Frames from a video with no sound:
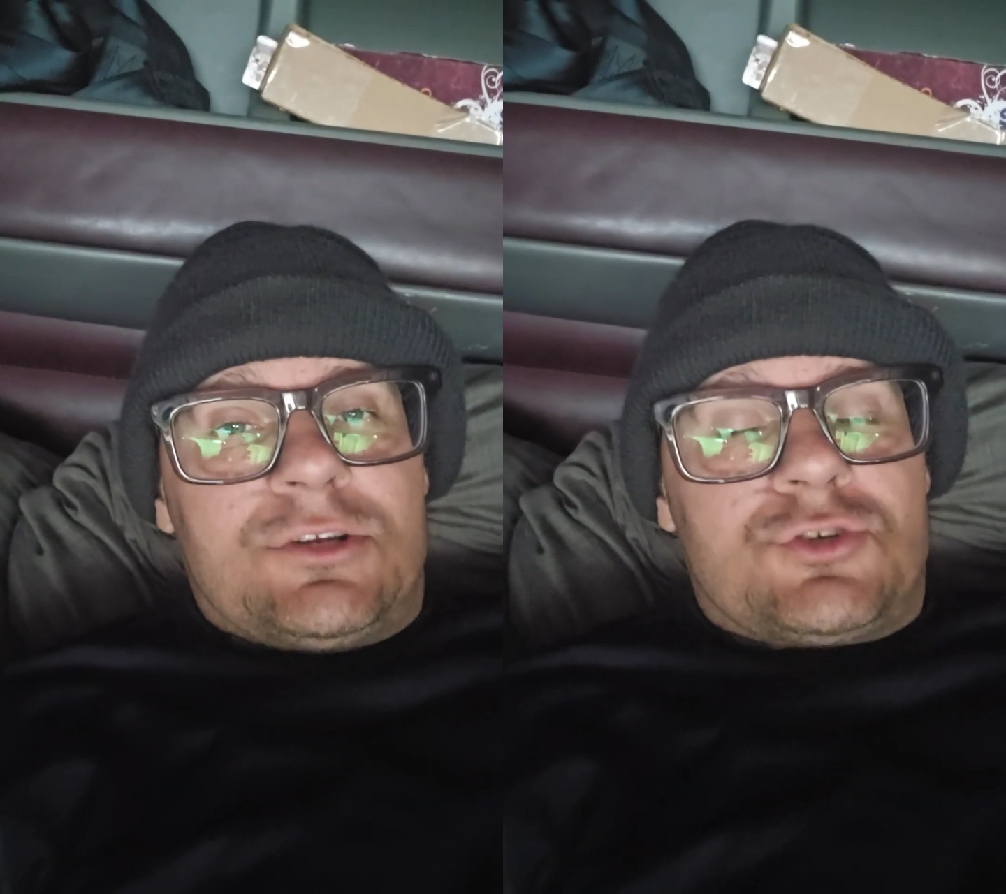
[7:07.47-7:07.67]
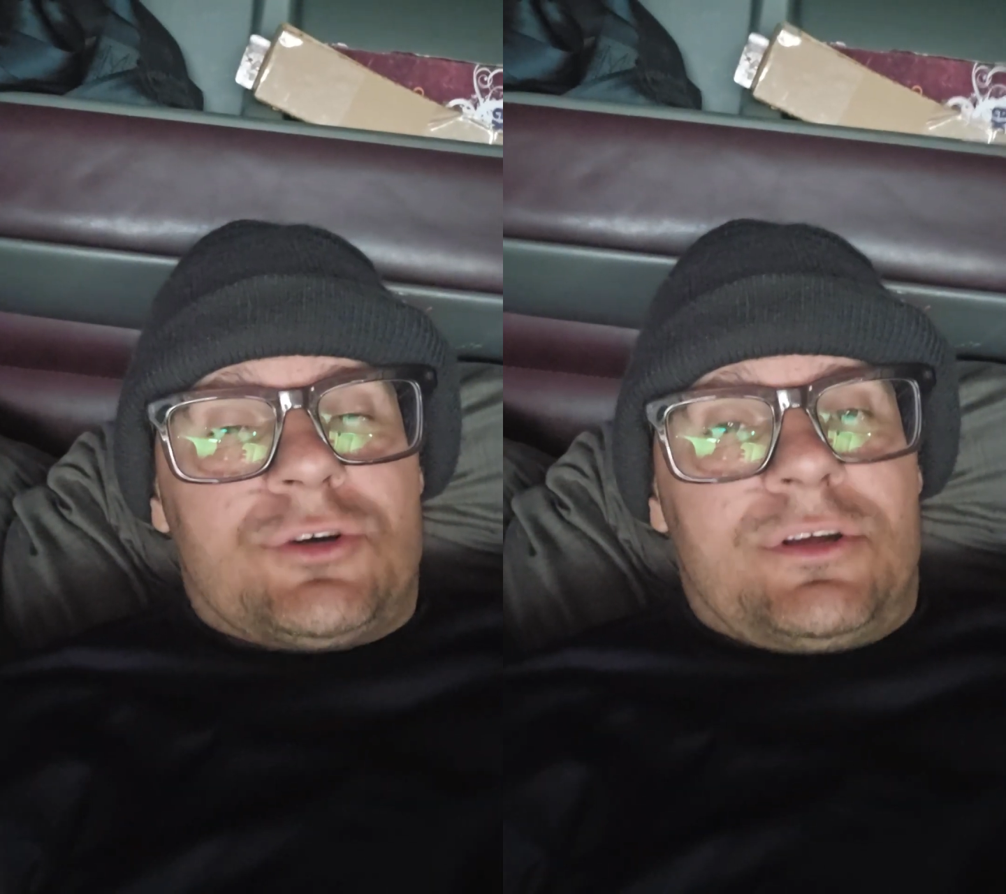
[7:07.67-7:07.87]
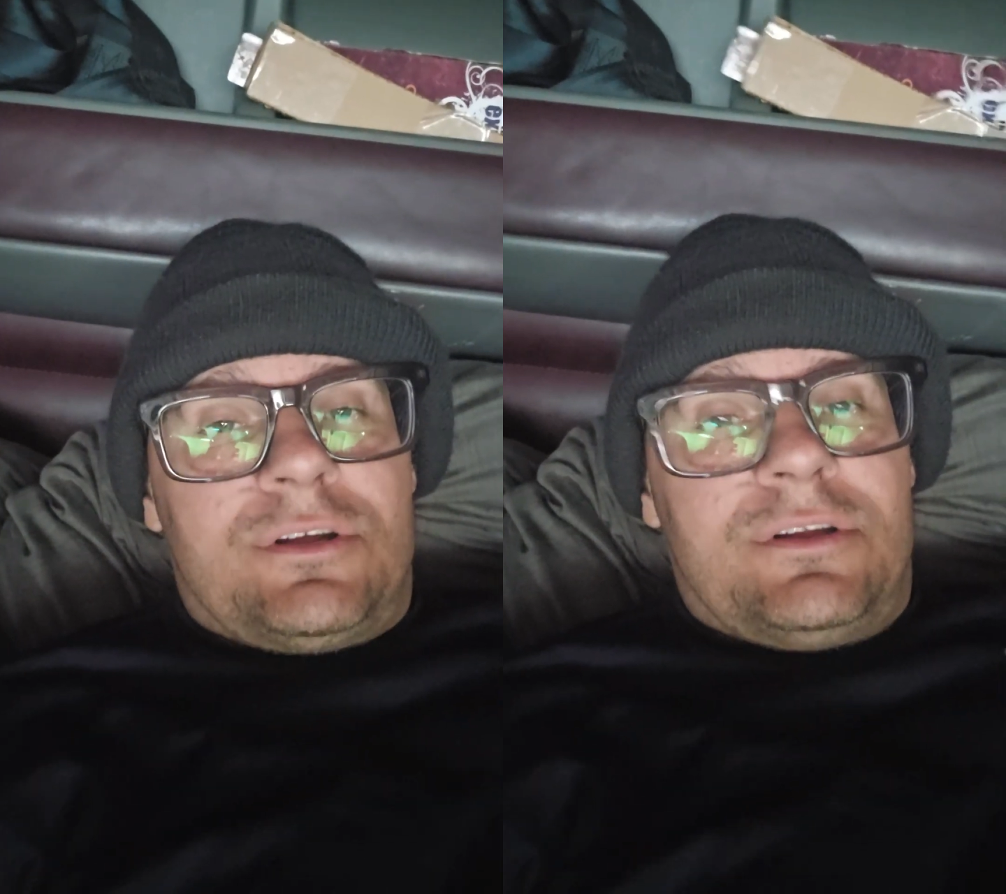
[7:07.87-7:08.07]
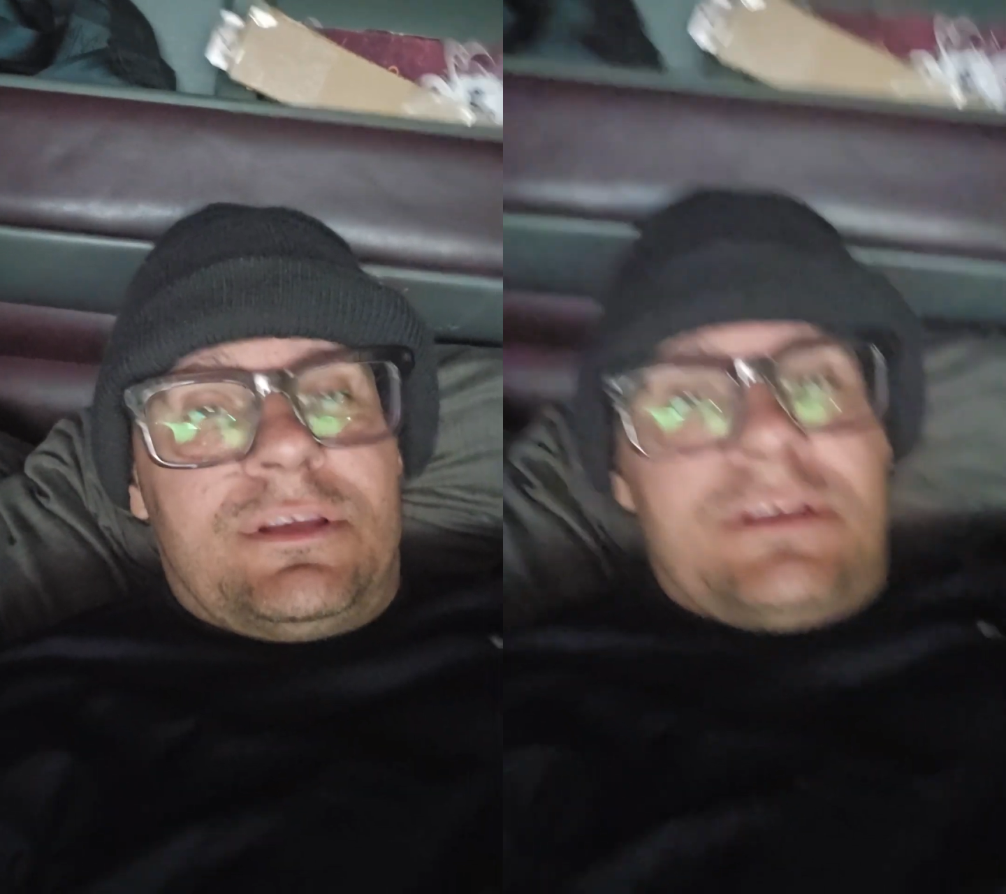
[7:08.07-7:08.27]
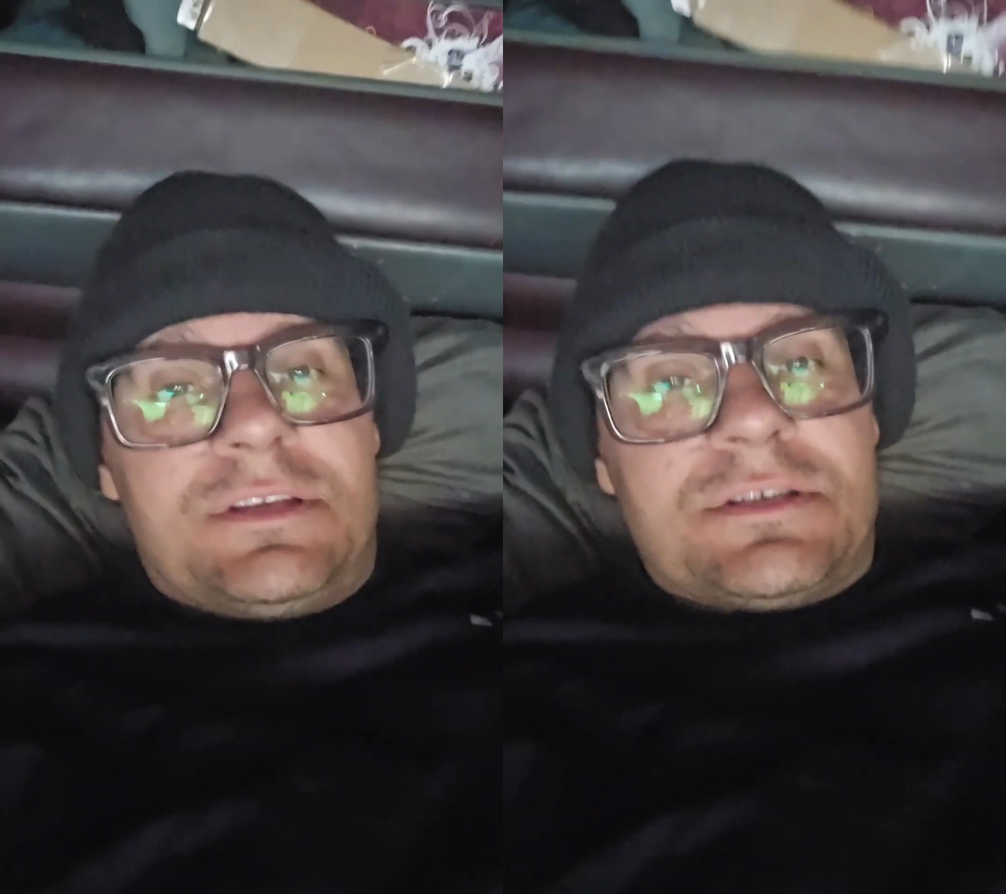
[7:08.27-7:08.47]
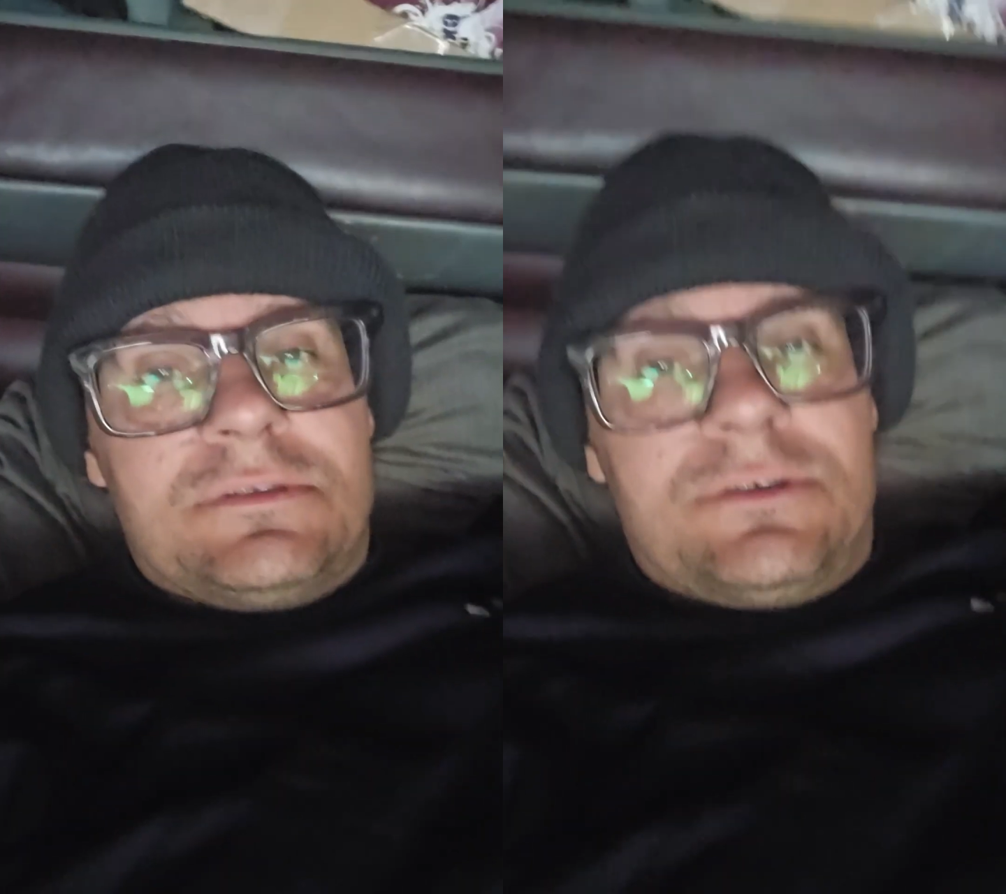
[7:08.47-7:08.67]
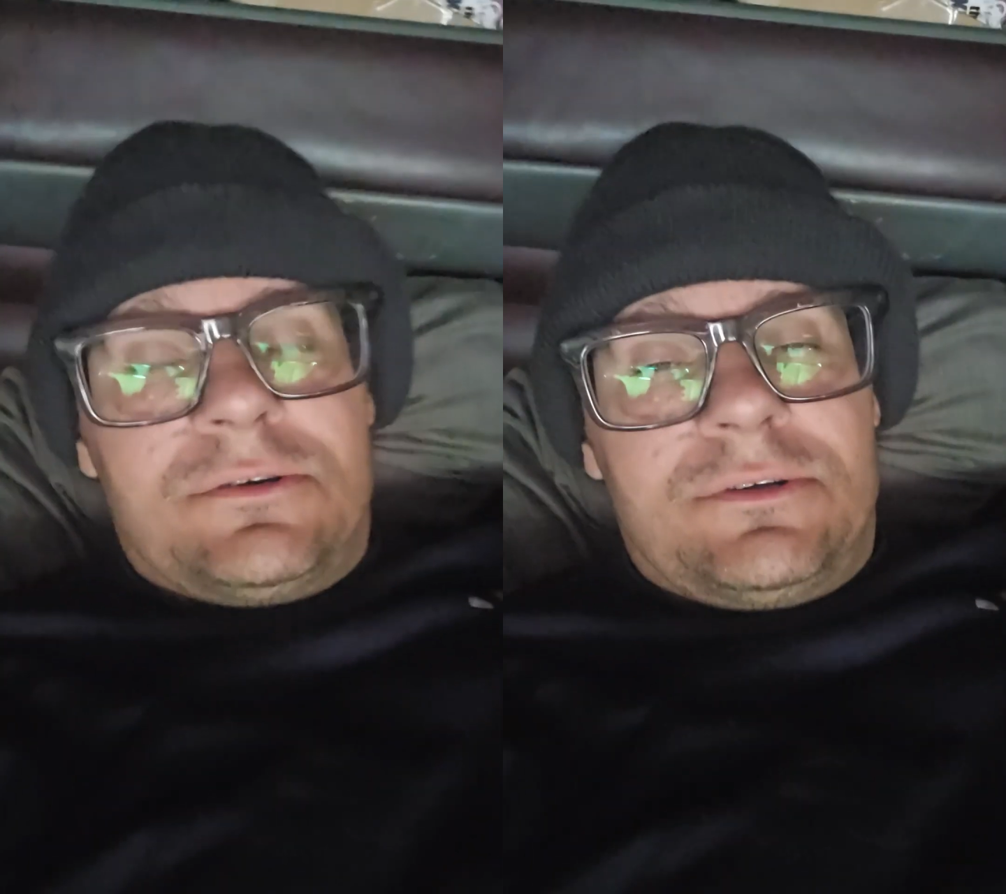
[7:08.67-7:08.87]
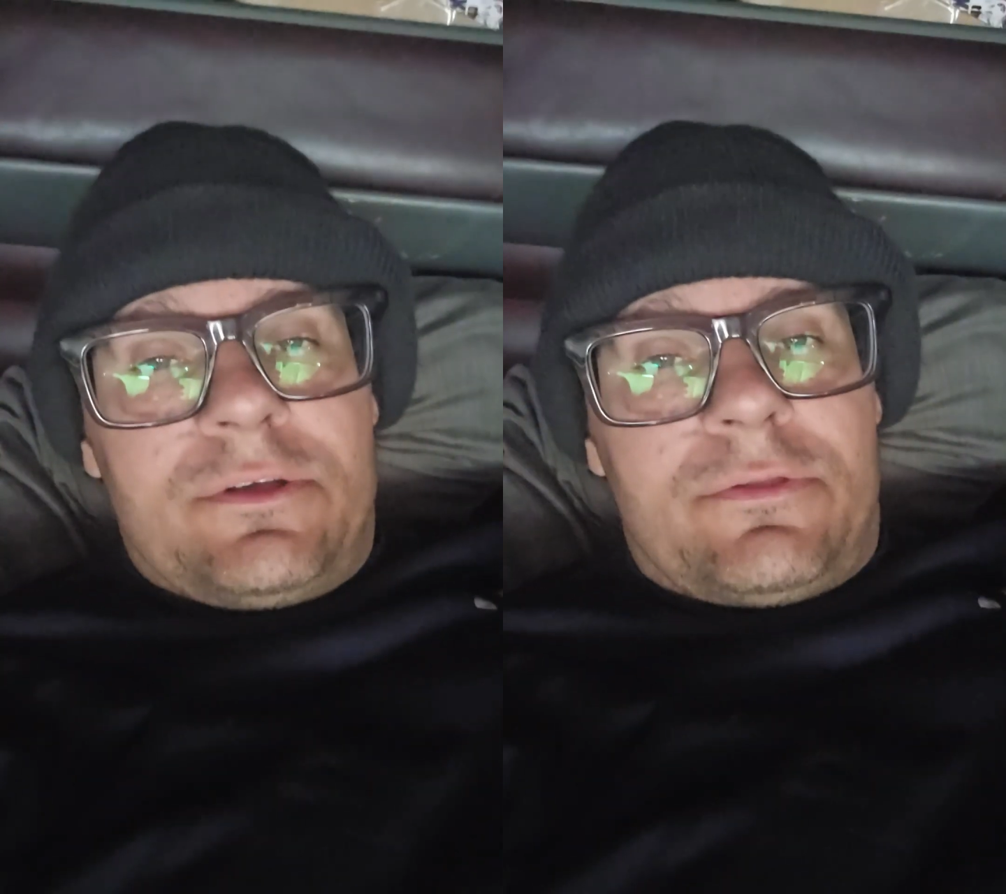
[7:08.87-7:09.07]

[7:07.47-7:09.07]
trucking is literally